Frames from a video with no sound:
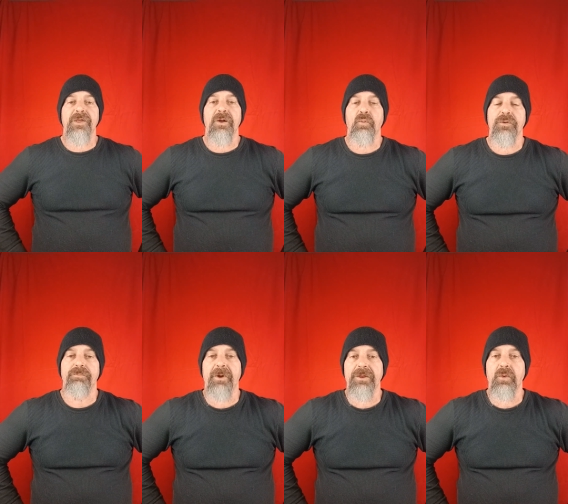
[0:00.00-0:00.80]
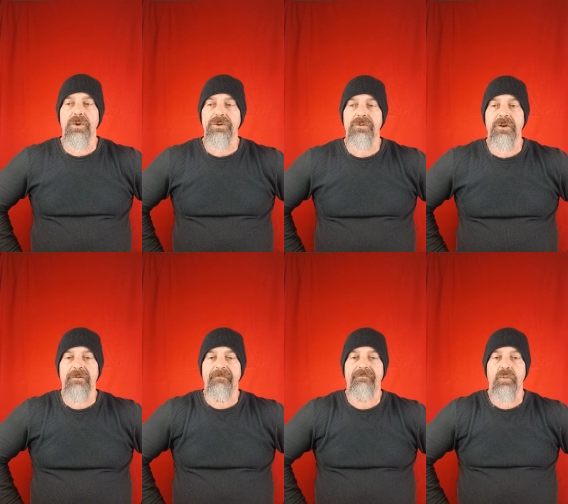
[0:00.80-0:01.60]
that was by going to the
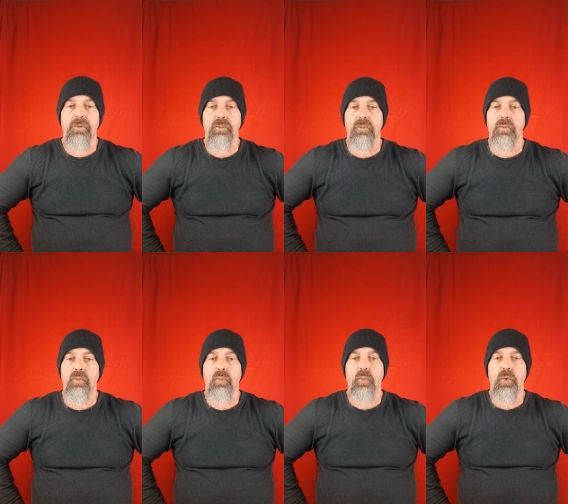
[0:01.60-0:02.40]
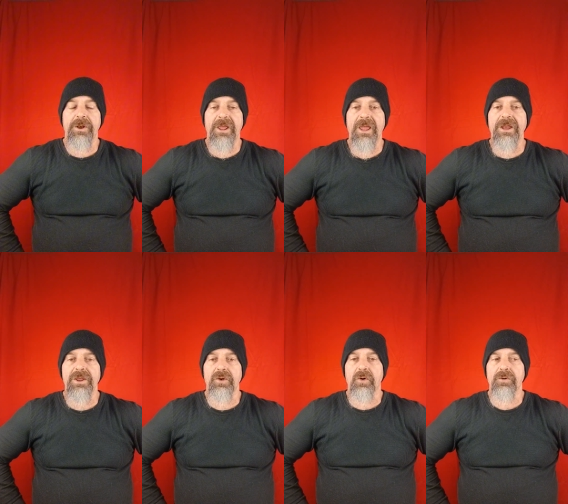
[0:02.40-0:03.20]
level 4 180
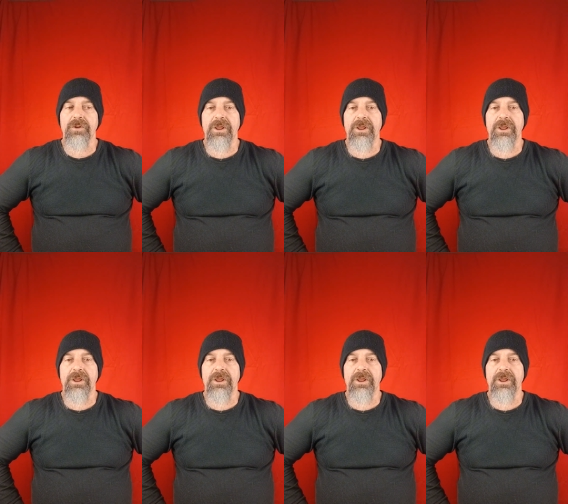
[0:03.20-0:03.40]
yard,